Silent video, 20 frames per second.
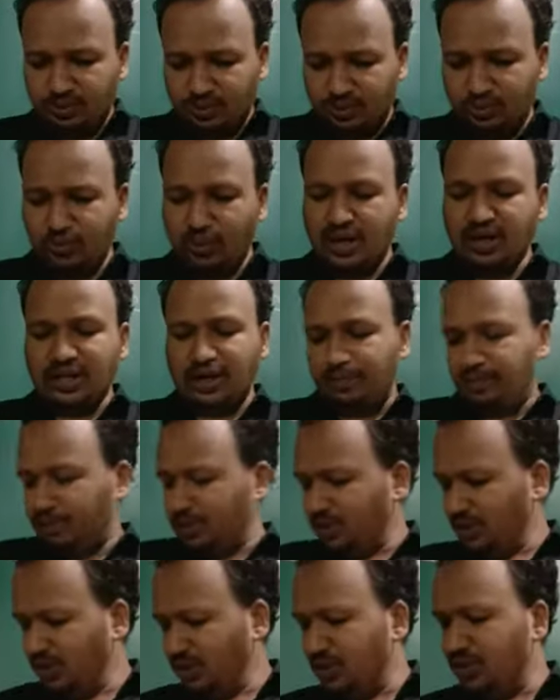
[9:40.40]
one
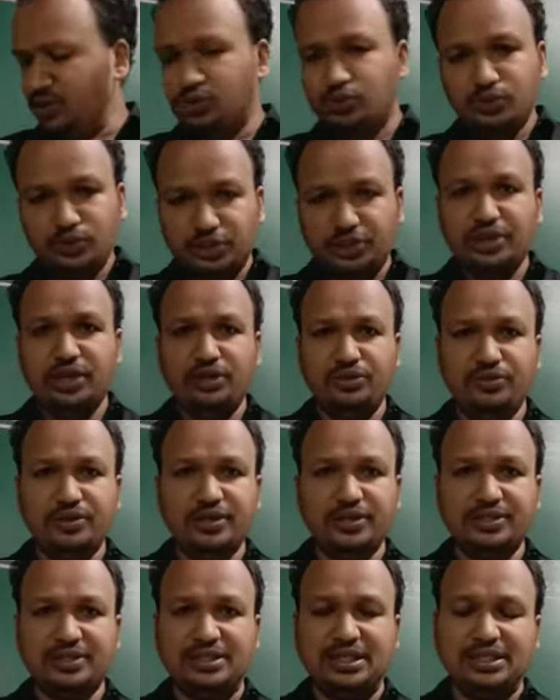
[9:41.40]
computer in two chairs you are
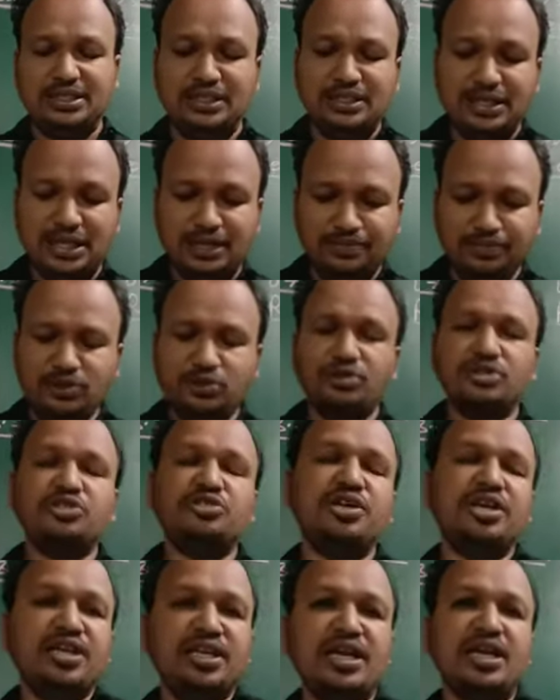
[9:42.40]
sitting, that means you are
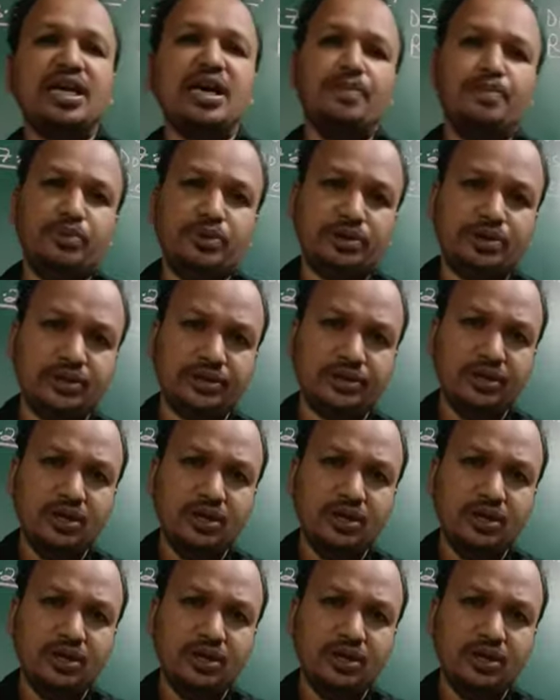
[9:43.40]
sharing a computer.